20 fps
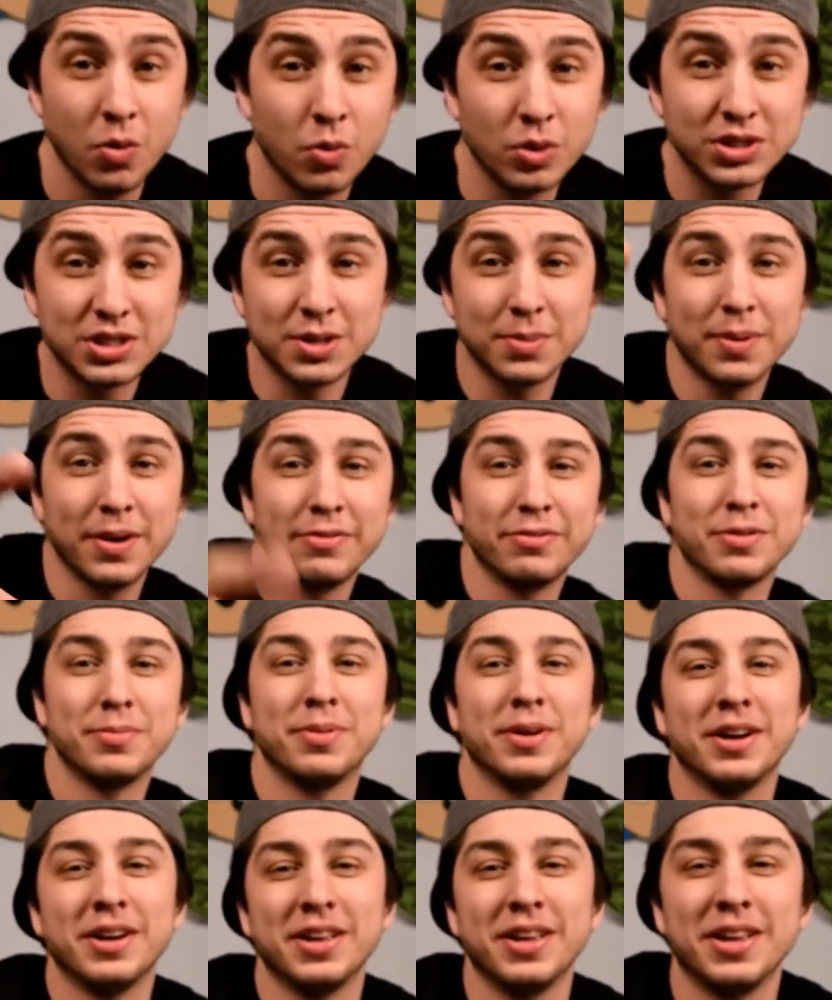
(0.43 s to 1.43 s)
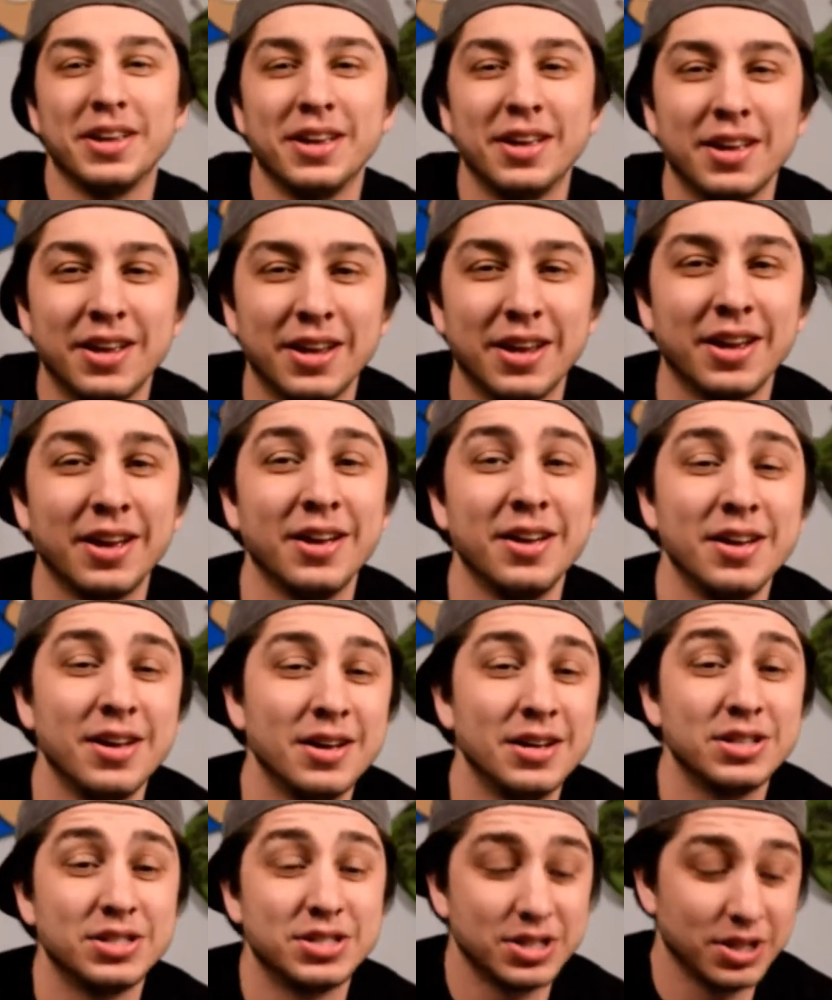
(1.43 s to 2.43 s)
What's up, everybody?
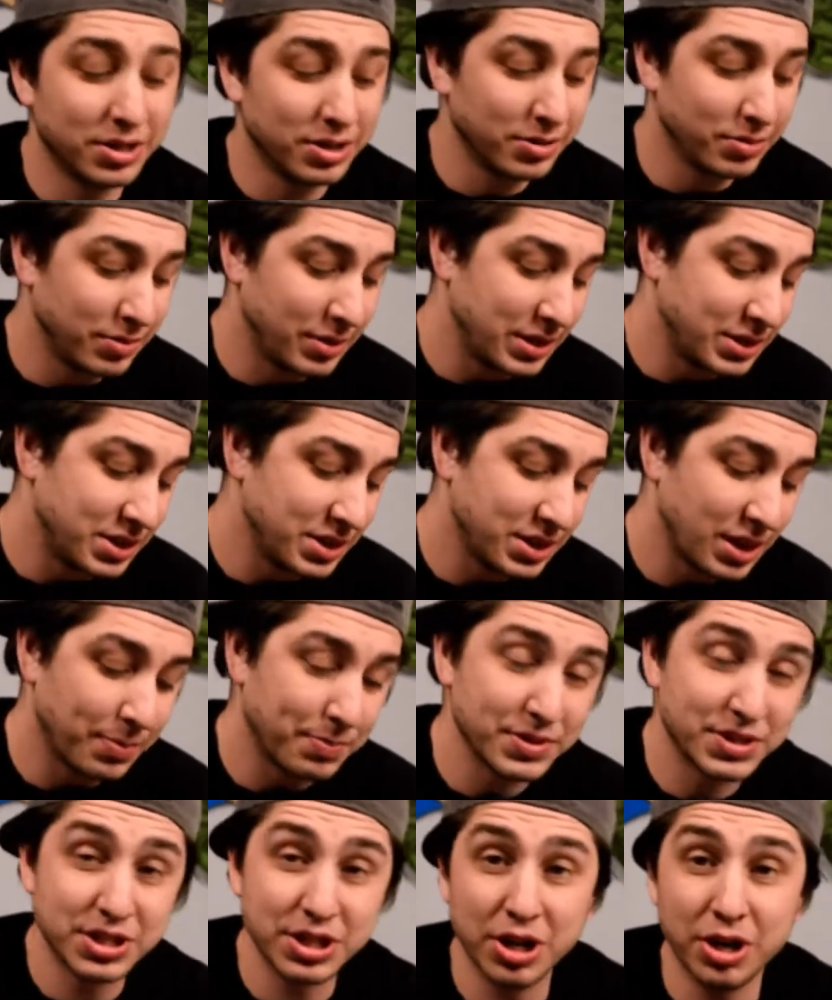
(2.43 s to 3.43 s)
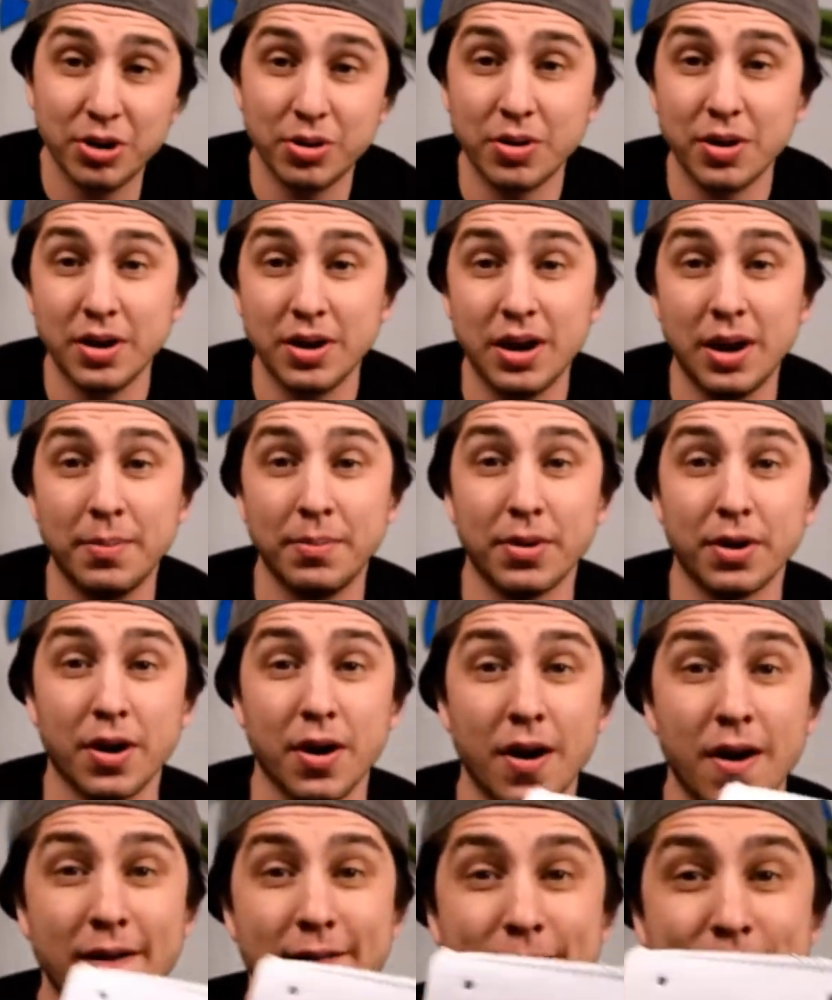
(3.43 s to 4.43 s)
So this is episode
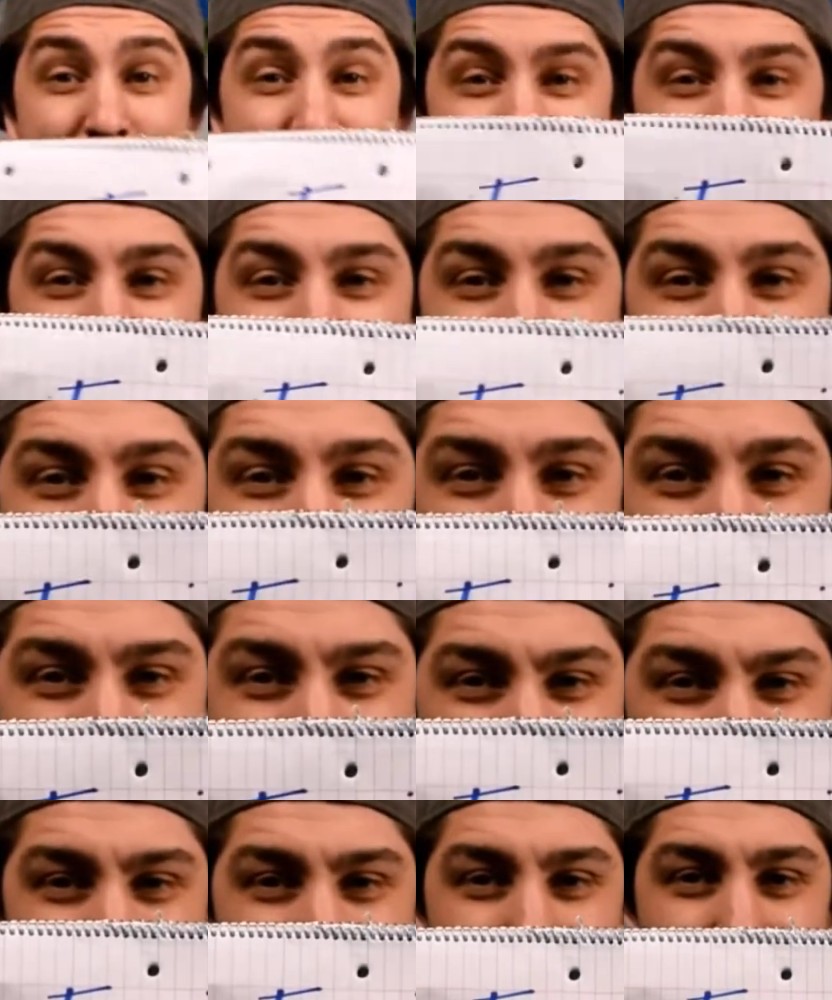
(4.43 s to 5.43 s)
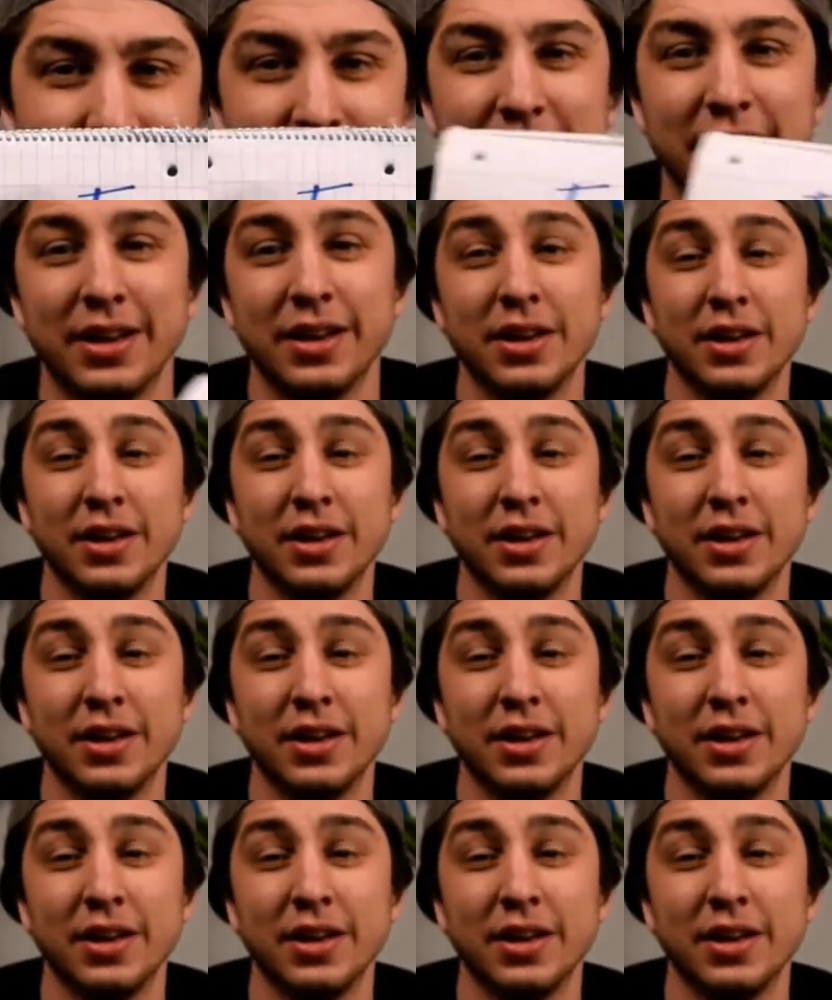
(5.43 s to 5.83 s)
number 15.